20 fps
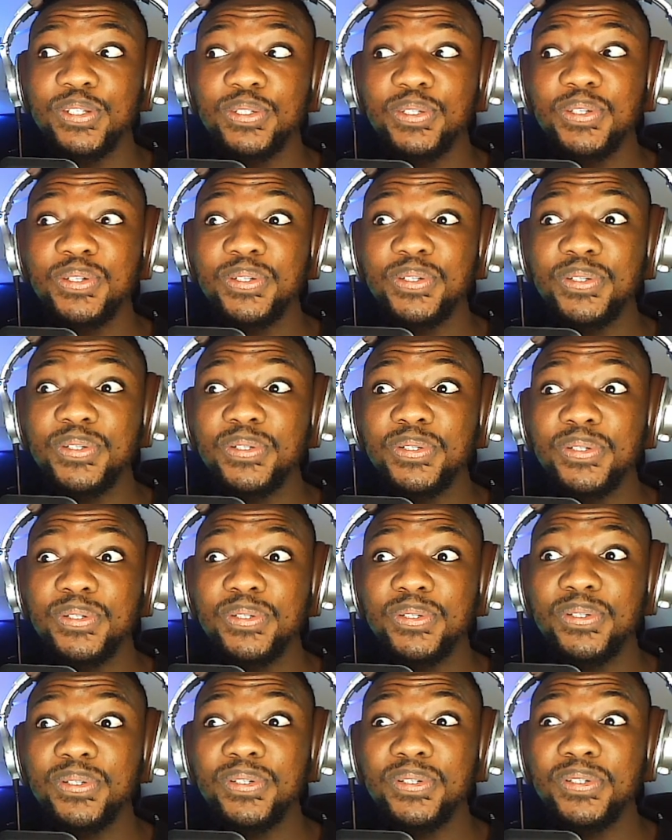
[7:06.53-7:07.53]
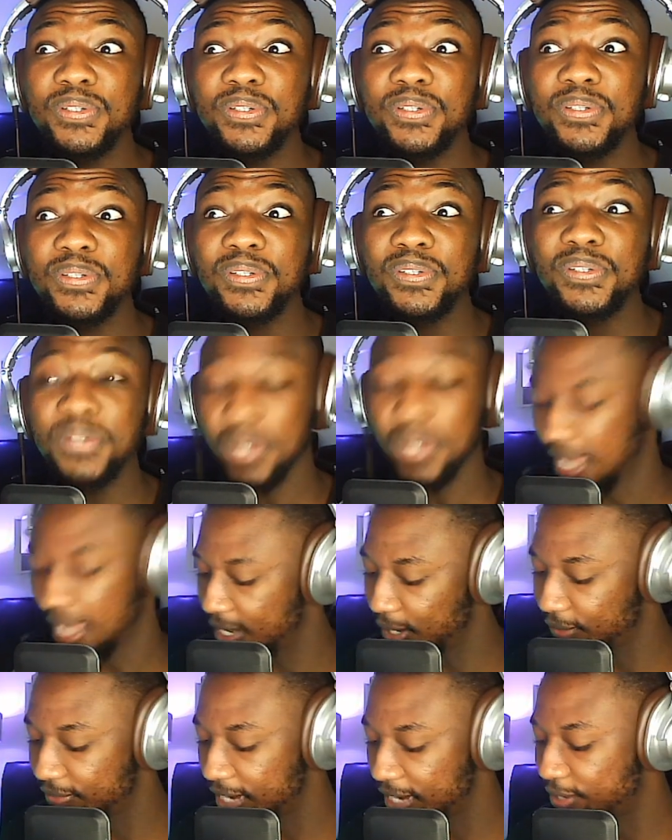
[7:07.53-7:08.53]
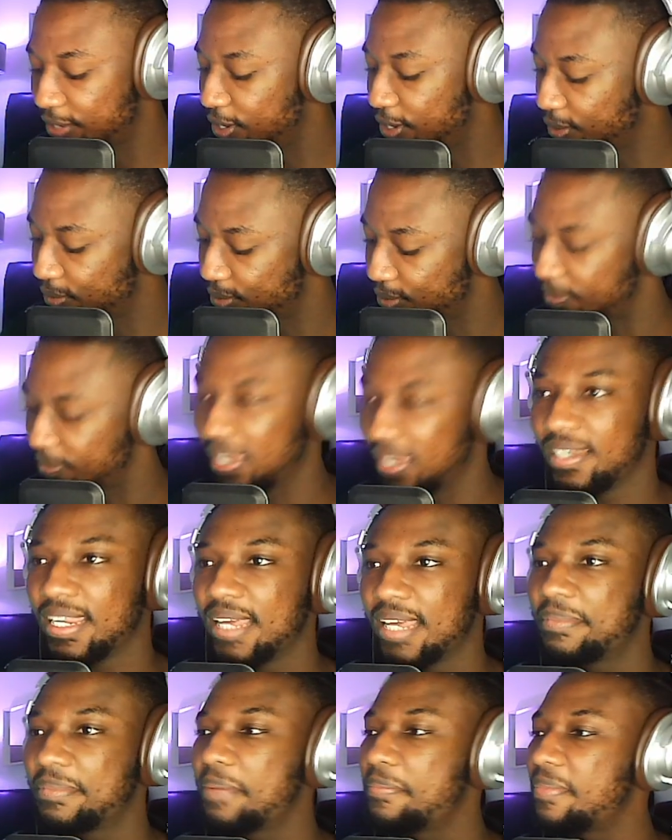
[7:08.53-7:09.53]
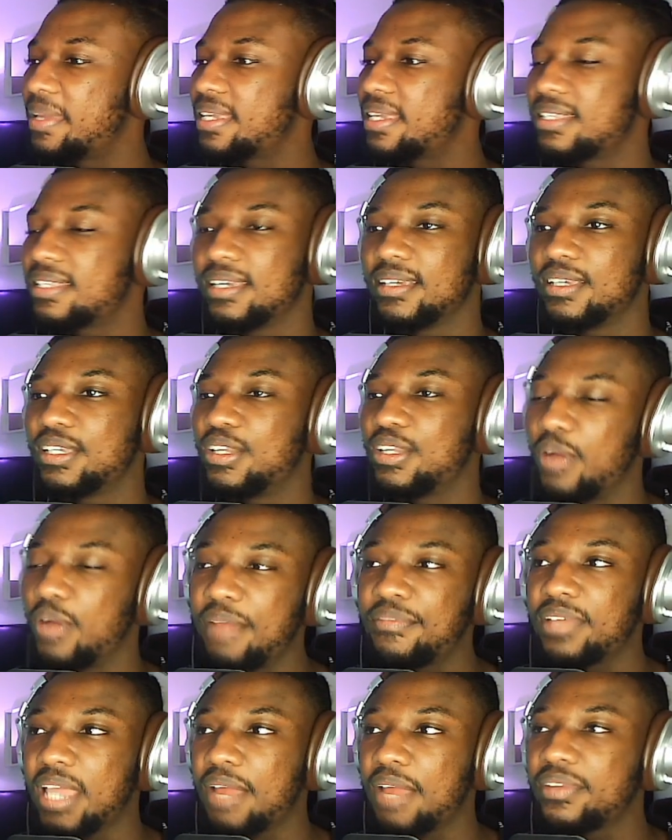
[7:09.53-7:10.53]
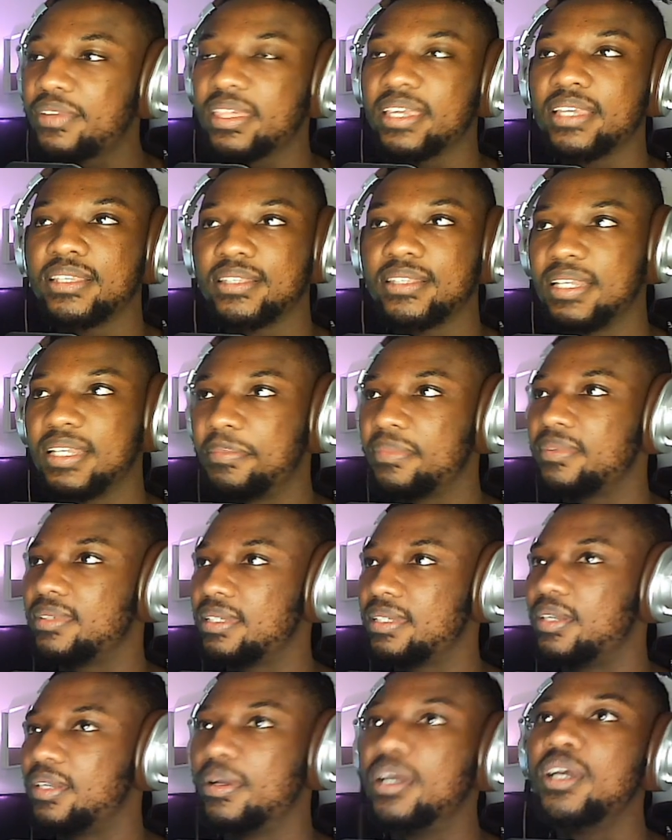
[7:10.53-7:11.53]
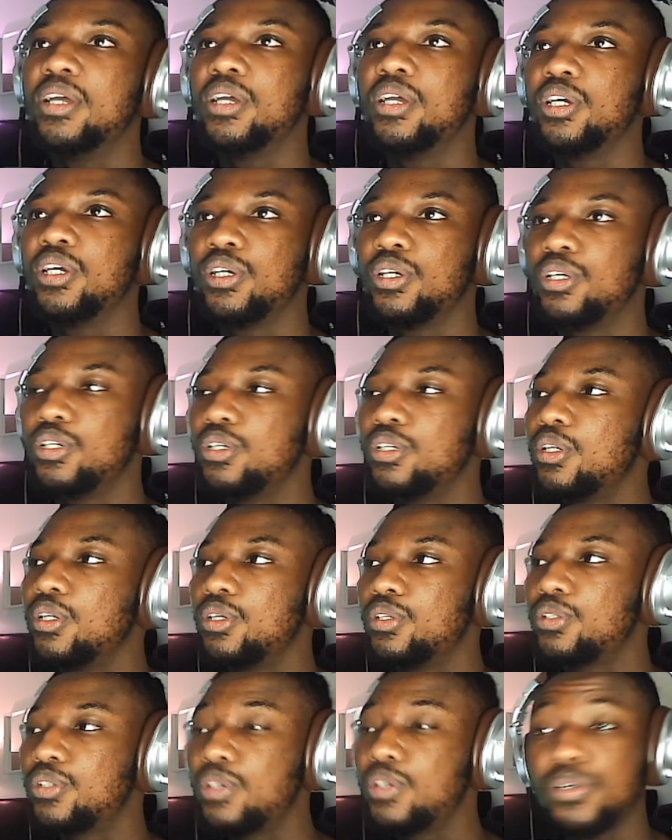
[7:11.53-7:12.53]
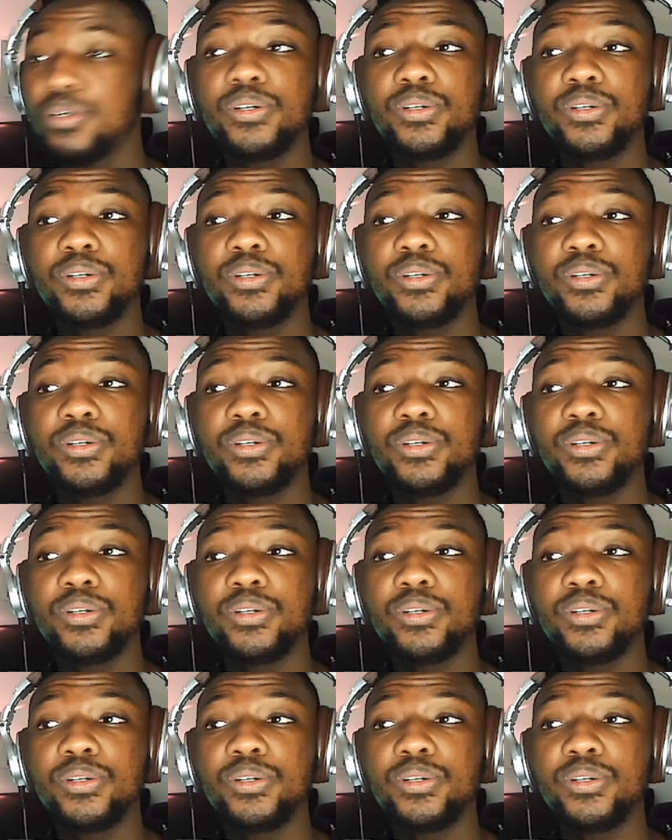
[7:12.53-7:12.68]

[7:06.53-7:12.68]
Do I love that note, man? That makes it, you know, everything is in the, you know. Do.